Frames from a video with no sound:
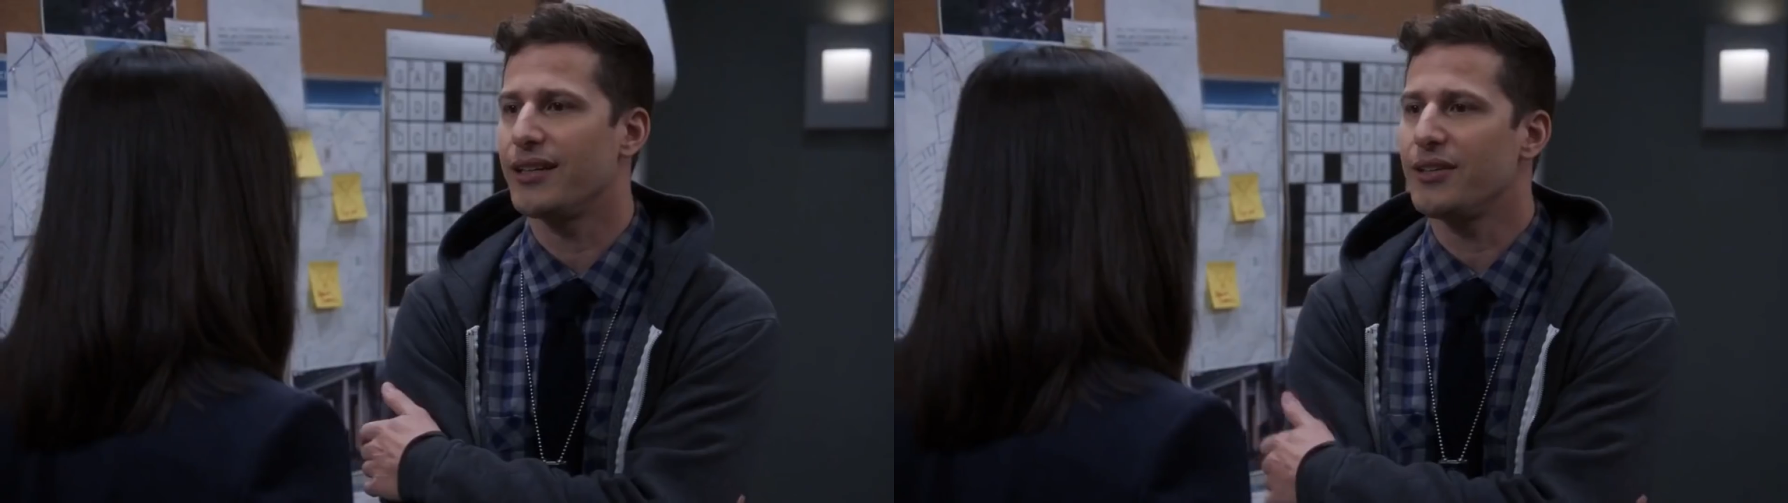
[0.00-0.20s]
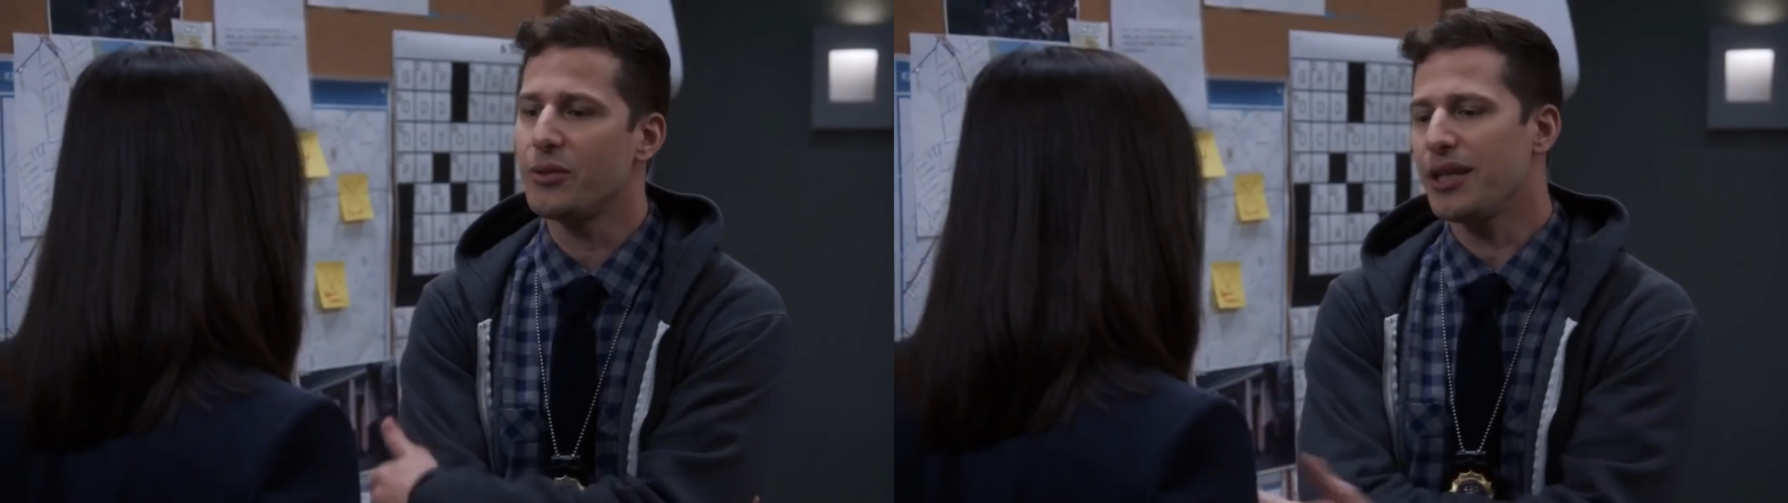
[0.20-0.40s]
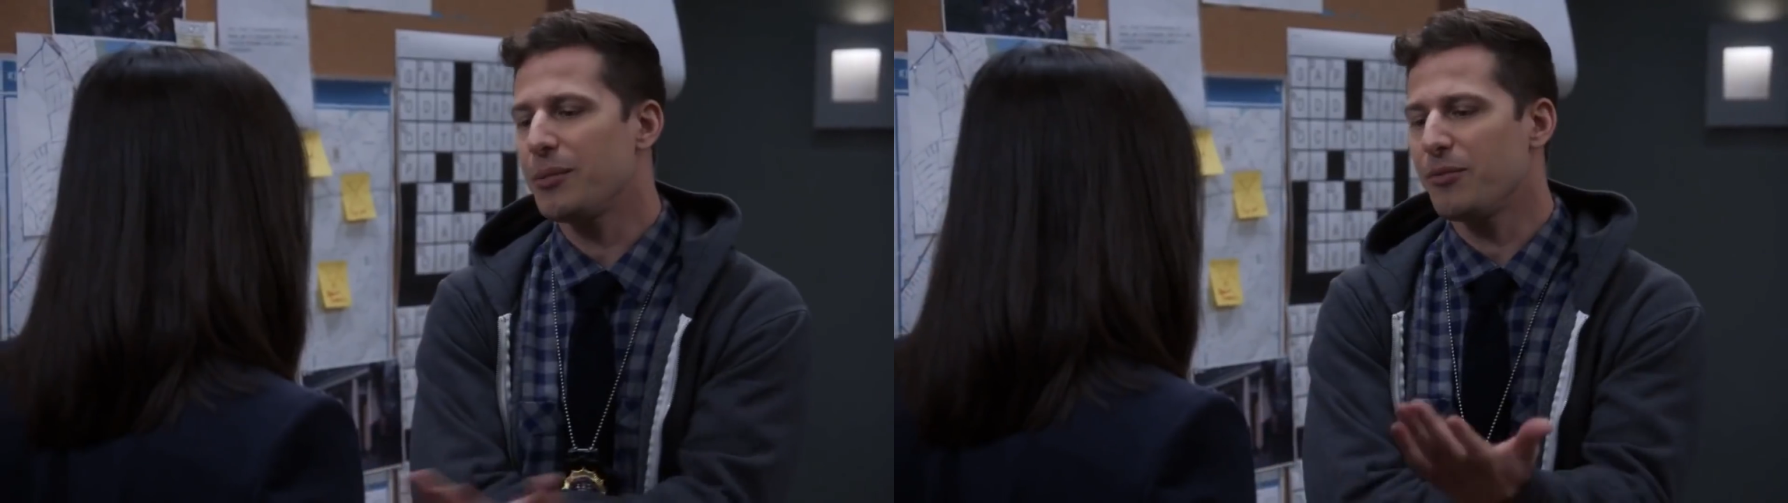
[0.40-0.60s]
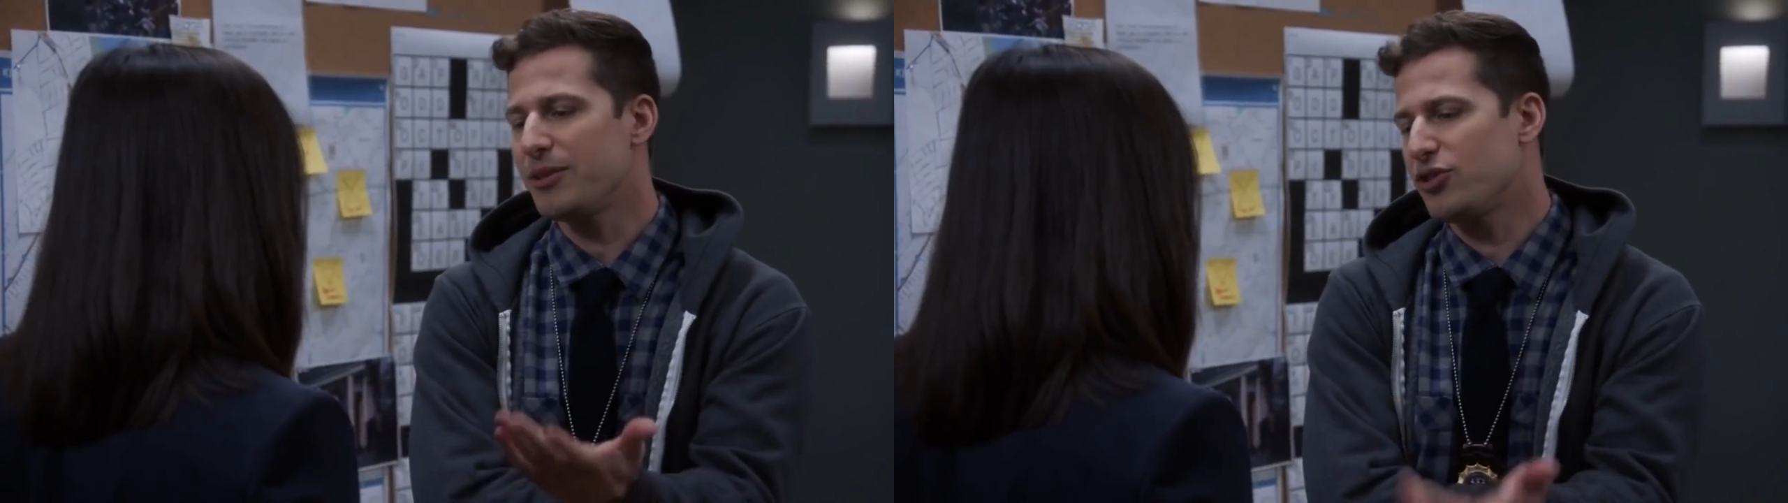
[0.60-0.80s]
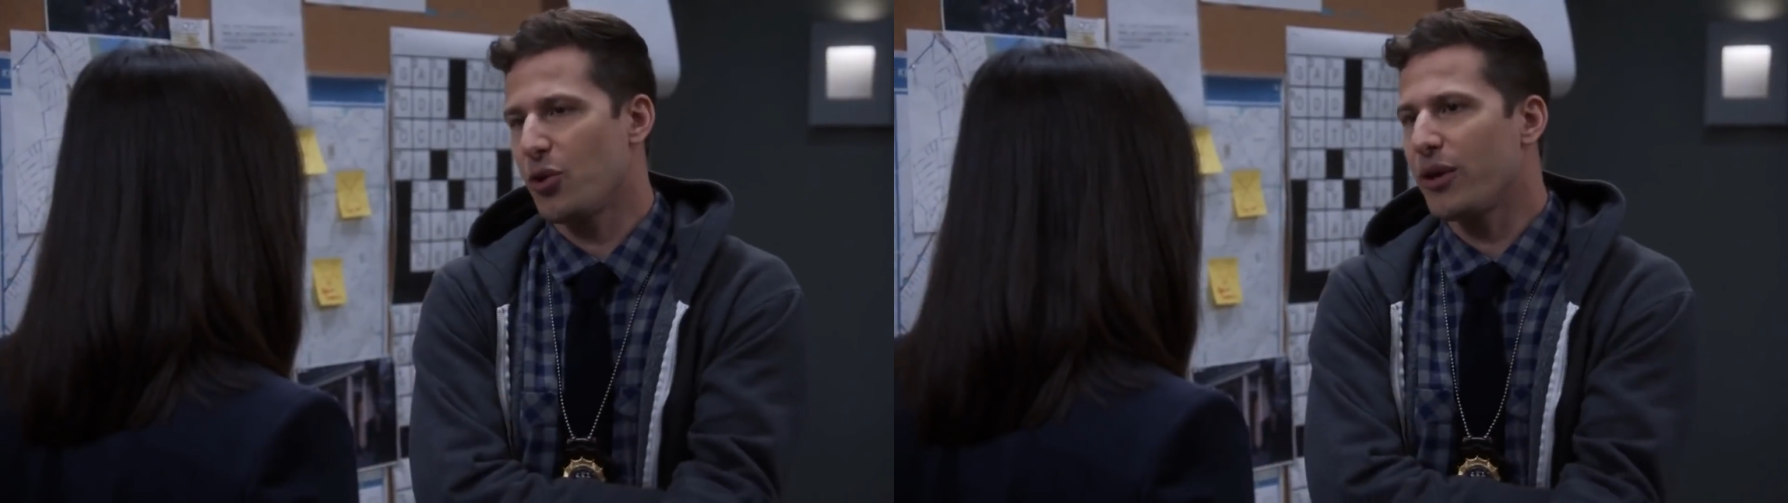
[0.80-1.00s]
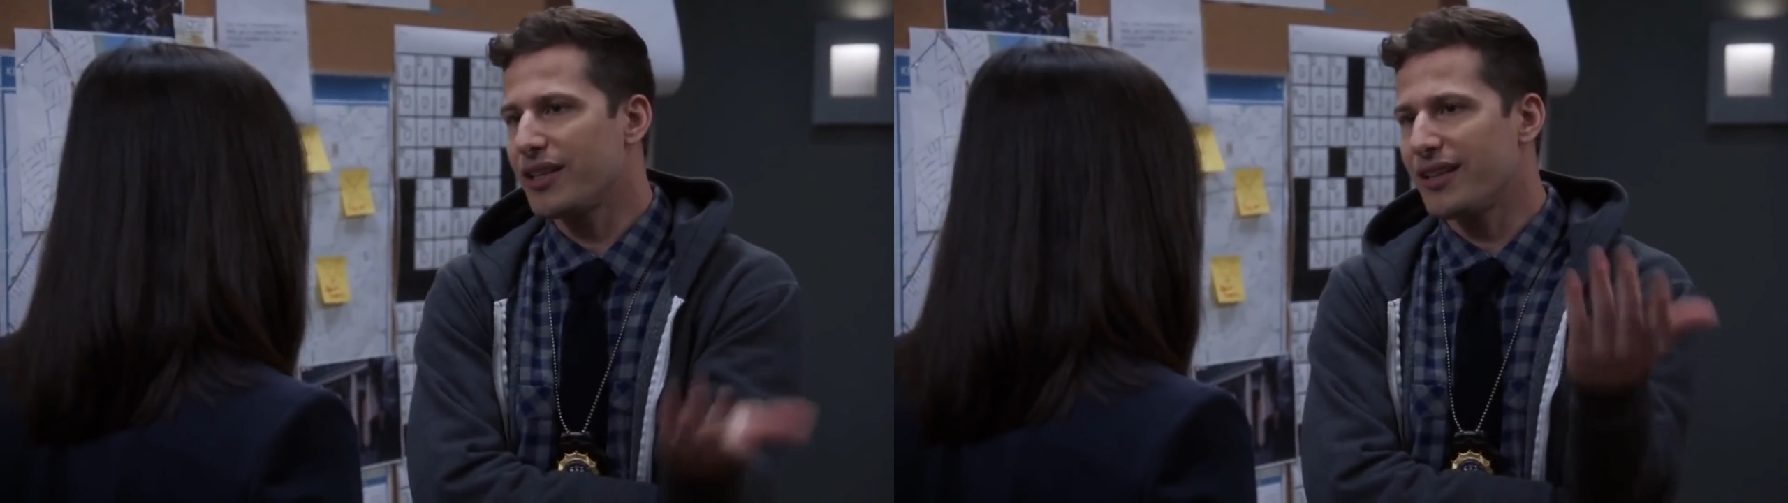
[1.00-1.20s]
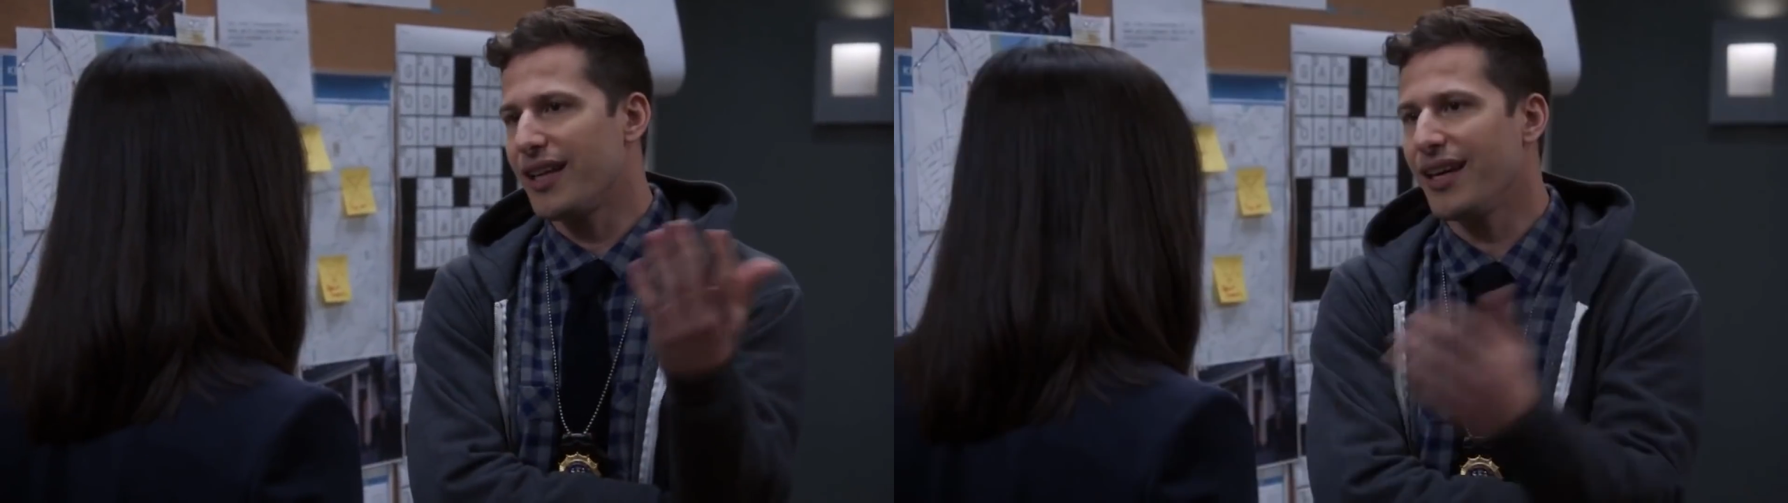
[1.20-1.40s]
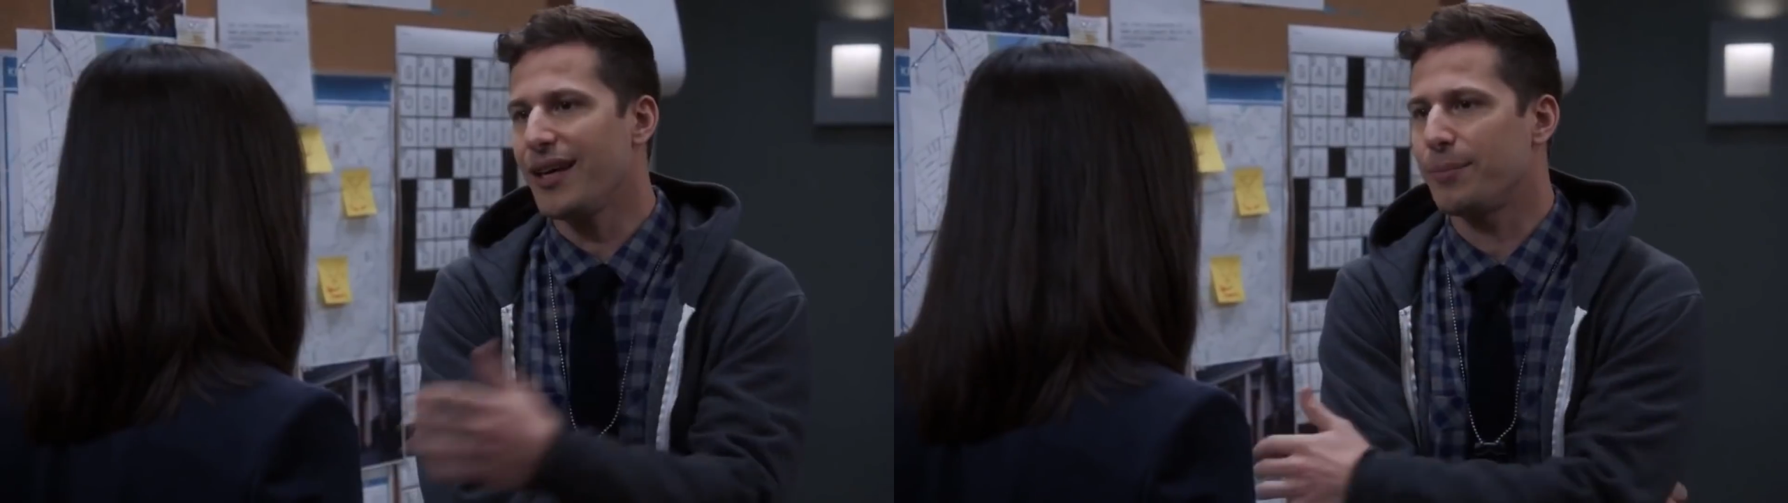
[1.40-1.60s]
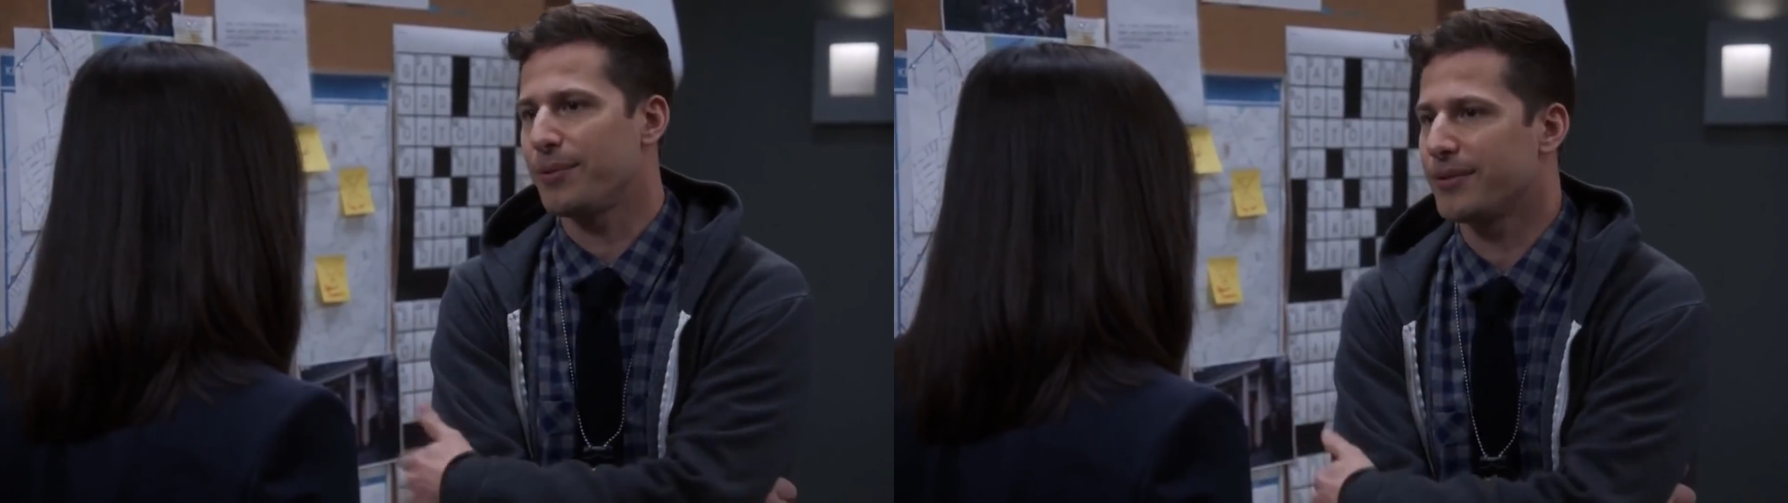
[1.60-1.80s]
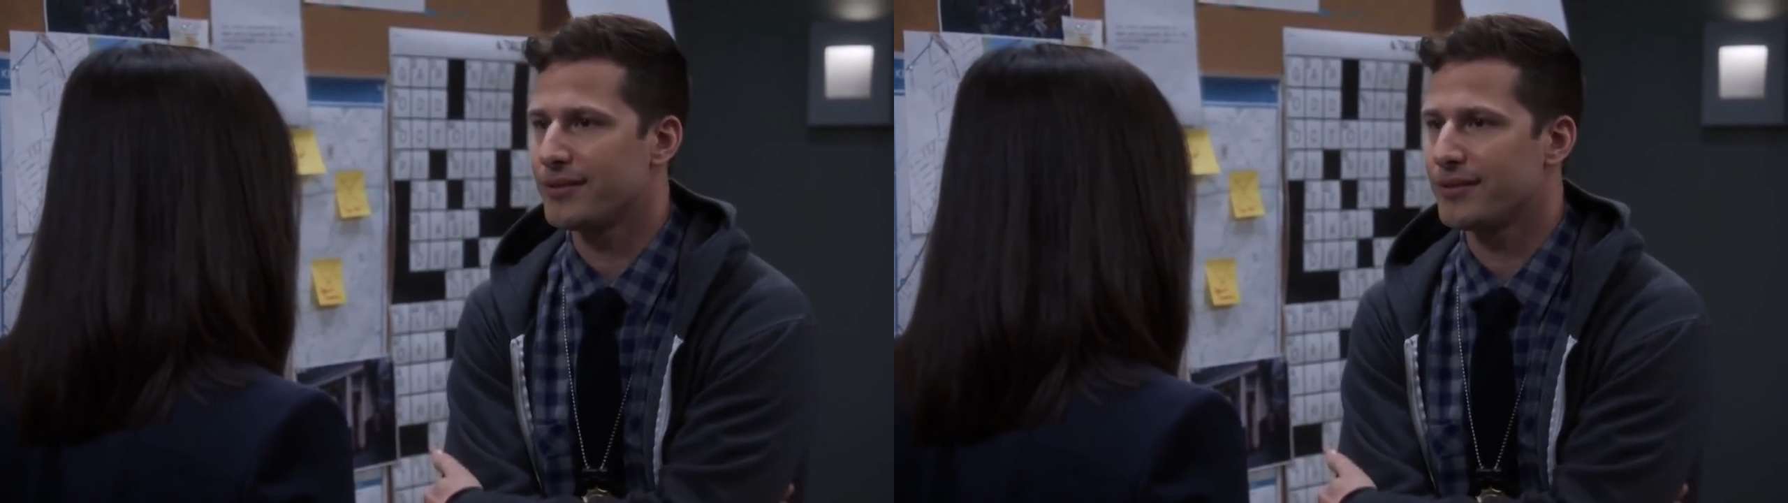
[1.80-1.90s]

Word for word: and you and him have been joined at the hip.